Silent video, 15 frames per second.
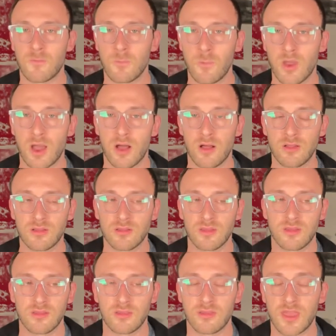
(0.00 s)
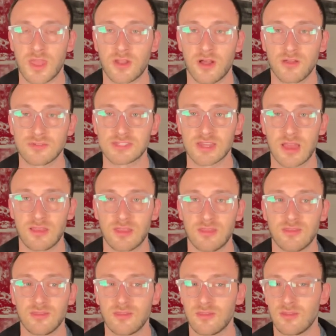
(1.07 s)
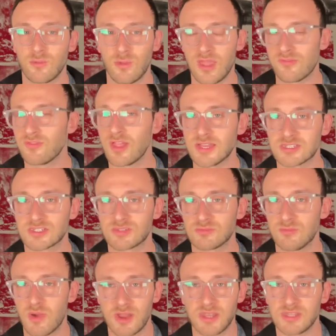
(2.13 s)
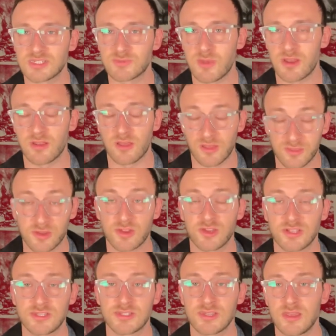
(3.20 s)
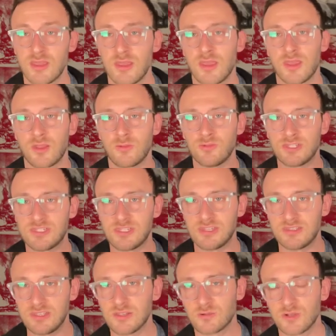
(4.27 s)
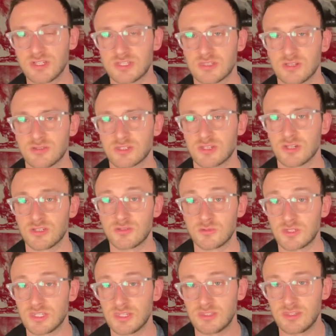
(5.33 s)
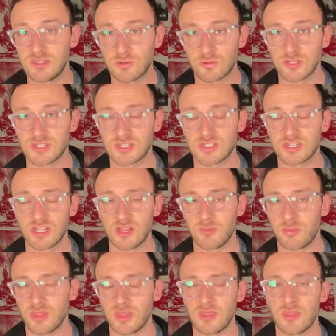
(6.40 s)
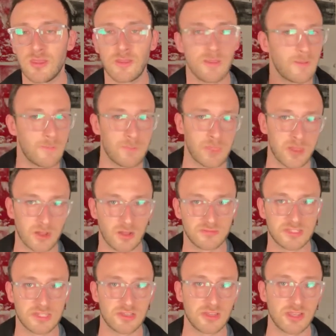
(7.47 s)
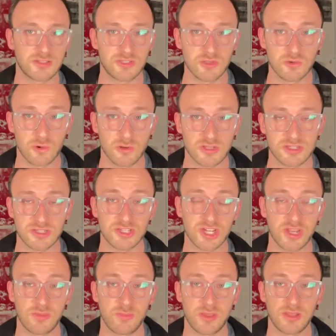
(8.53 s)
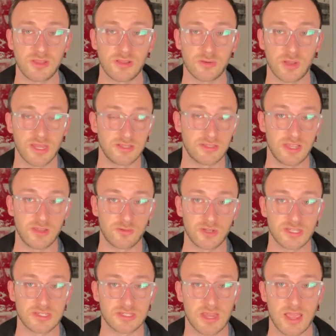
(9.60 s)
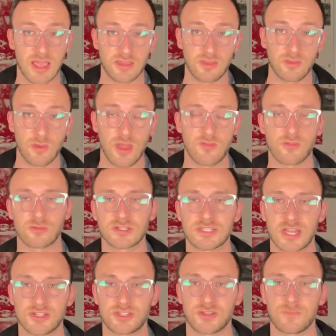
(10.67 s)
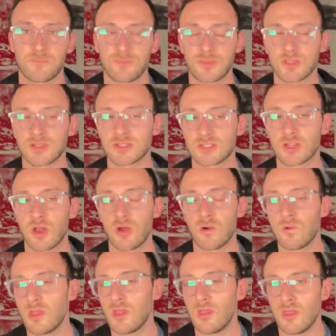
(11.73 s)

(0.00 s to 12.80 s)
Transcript: well, then all of a sudden, we have less money to spend on other goods, and we see a decrease in those goods, we see a decrease in GDP, and all of a sudden you get two quarters of GDP decrease and you have a recession. So